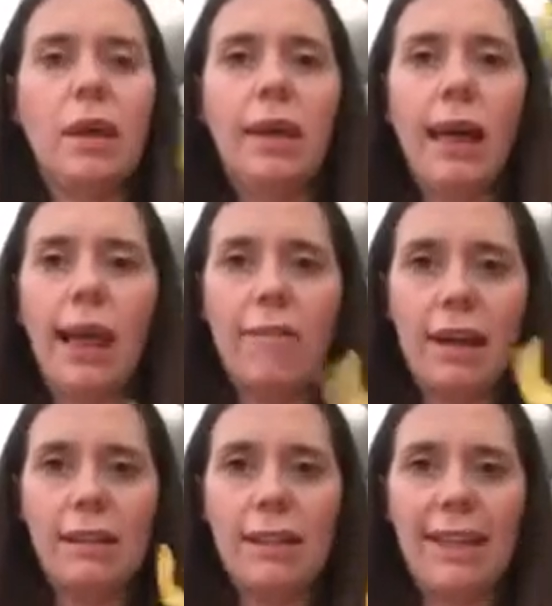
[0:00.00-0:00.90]
yellow
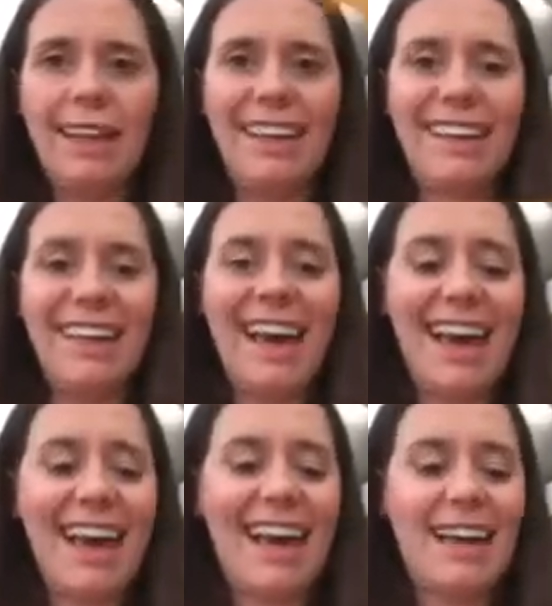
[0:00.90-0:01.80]
ratty
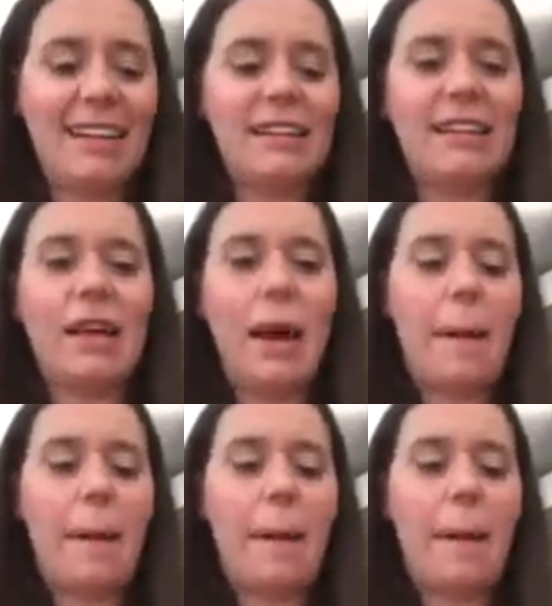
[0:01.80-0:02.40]
and